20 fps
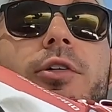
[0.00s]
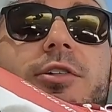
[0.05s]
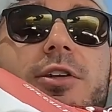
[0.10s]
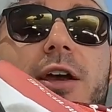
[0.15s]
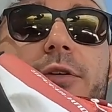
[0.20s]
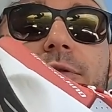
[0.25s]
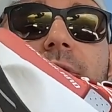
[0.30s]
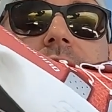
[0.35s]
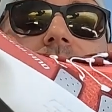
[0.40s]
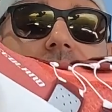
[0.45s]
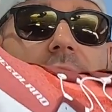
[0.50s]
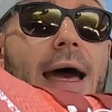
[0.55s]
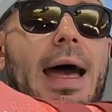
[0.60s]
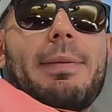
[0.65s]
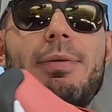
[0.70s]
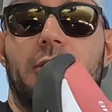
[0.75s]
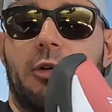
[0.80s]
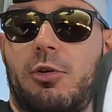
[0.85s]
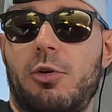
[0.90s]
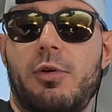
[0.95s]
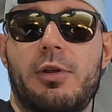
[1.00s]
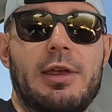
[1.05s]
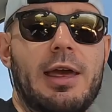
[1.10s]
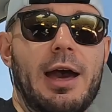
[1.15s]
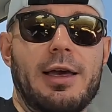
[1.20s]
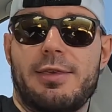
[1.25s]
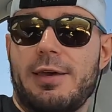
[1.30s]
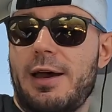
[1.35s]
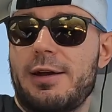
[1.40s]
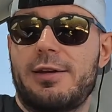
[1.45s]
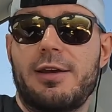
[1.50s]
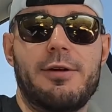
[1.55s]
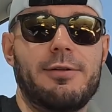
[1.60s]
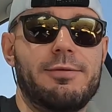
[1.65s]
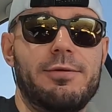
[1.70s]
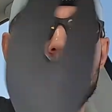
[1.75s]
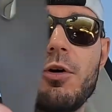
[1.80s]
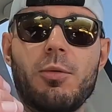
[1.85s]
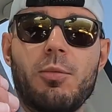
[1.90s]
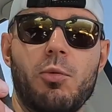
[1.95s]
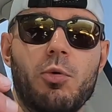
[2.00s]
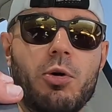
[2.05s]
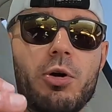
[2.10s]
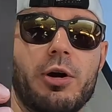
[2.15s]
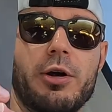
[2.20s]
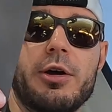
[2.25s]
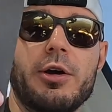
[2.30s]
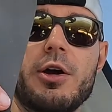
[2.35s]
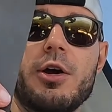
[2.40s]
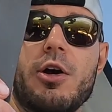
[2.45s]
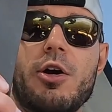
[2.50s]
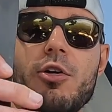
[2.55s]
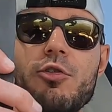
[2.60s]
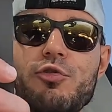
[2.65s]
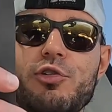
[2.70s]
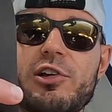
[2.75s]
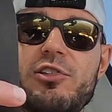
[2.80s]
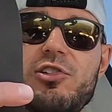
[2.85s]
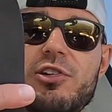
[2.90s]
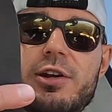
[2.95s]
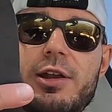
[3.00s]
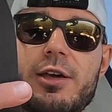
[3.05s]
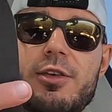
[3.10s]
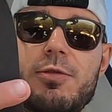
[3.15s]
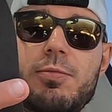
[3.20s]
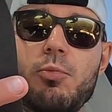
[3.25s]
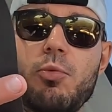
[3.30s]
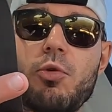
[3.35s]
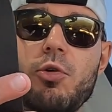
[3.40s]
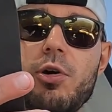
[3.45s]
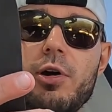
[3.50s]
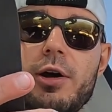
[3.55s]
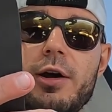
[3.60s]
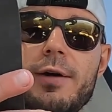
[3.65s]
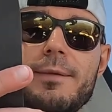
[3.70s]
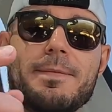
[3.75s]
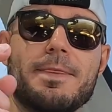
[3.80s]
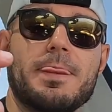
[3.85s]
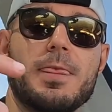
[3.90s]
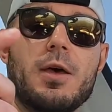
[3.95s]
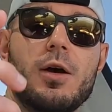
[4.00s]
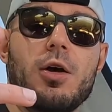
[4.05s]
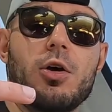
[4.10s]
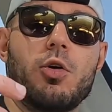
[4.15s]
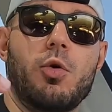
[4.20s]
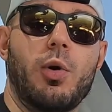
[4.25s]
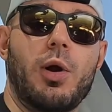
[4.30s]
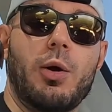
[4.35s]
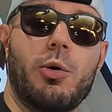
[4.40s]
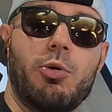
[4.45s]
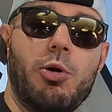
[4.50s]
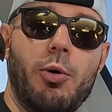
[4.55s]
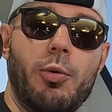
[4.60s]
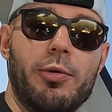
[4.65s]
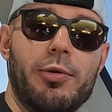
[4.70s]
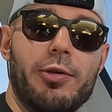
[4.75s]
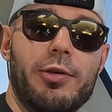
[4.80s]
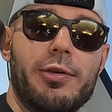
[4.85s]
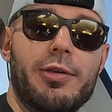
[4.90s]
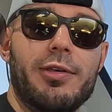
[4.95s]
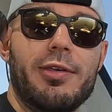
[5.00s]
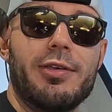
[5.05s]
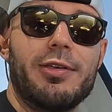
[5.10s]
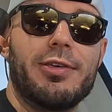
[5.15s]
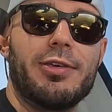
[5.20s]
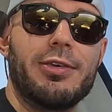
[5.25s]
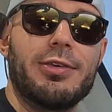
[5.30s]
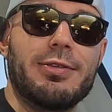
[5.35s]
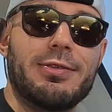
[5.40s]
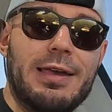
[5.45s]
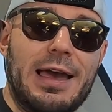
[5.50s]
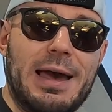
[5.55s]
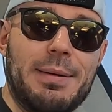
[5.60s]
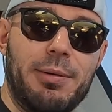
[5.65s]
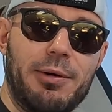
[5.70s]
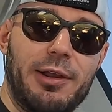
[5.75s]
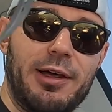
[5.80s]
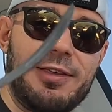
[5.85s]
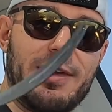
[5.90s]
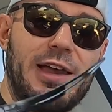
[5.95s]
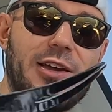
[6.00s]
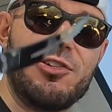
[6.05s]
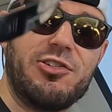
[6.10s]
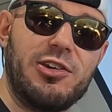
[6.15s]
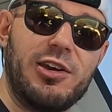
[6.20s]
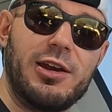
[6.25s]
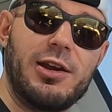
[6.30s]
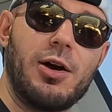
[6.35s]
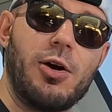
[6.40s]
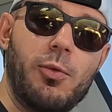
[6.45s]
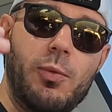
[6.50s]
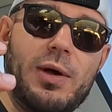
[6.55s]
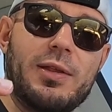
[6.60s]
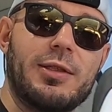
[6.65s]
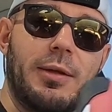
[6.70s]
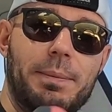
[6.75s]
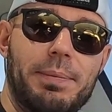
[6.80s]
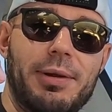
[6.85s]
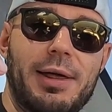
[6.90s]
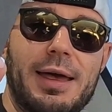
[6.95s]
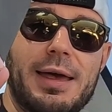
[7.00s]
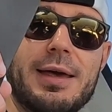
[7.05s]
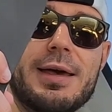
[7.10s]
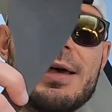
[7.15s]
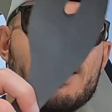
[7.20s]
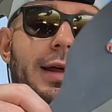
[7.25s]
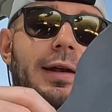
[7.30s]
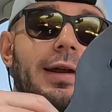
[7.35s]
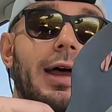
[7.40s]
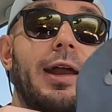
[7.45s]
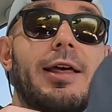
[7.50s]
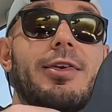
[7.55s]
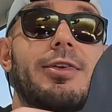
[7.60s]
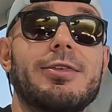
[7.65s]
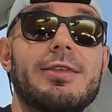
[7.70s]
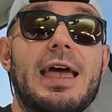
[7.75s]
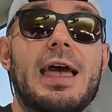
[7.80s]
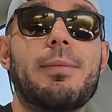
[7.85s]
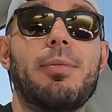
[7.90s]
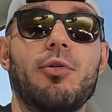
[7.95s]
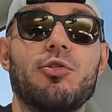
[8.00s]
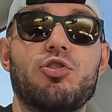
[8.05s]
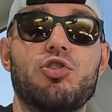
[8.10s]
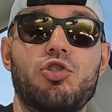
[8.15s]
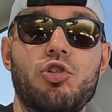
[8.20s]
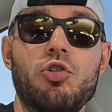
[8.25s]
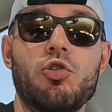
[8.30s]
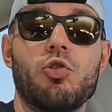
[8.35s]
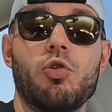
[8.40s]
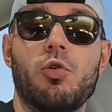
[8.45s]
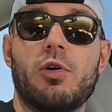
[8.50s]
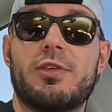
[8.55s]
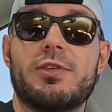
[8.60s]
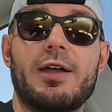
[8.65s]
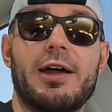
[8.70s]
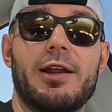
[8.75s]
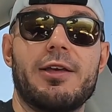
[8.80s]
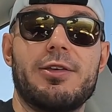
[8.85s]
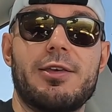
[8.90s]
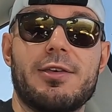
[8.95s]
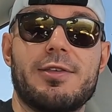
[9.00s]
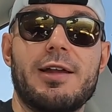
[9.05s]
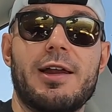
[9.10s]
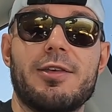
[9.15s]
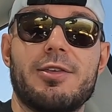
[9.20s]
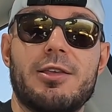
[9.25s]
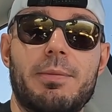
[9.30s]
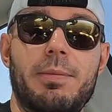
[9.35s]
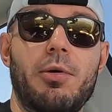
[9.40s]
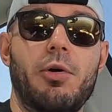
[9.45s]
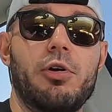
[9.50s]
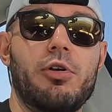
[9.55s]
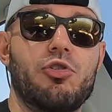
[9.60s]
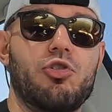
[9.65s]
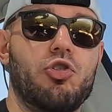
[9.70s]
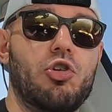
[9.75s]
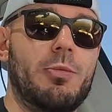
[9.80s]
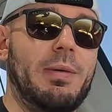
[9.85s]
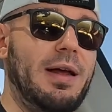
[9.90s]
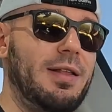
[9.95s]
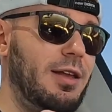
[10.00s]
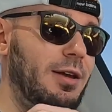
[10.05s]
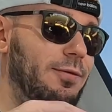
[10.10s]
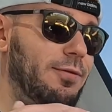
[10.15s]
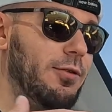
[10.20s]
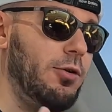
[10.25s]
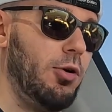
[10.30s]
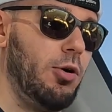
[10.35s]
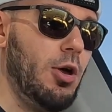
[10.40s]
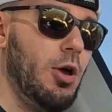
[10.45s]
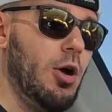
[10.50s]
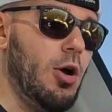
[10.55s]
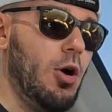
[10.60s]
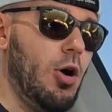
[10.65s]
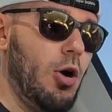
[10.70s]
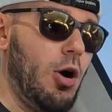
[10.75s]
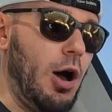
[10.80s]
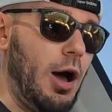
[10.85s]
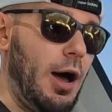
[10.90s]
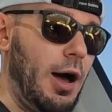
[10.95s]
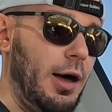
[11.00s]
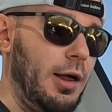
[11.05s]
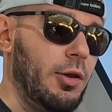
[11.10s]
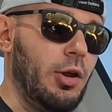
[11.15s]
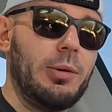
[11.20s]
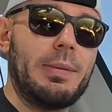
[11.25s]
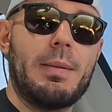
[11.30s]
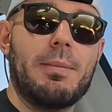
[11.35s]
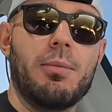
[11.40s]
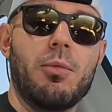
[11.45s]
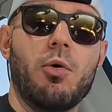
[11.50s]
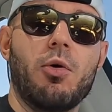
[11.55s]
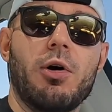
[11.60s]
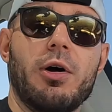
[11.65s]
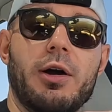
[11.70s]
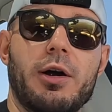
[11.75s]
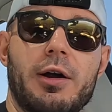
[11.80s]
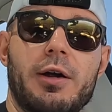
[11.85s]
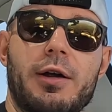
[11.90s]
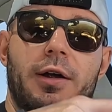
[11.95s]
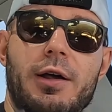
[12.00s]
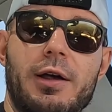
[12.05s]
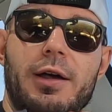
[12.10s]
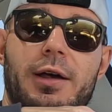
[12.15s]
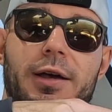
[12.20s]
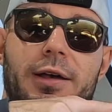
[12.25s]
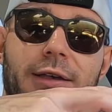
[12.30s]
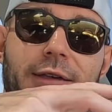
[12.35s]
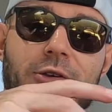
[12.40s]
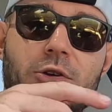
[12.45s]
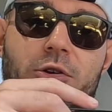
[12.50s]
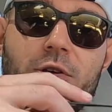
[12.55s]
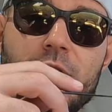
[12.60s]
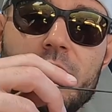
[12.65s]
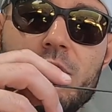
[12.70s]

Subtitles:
difference? Absolutely, yes. I did feel more rigidness, more quote-unquote stabilization with the plate. Not a stable shoe. It's not a stability shoe, but I did feel a little bit more you know,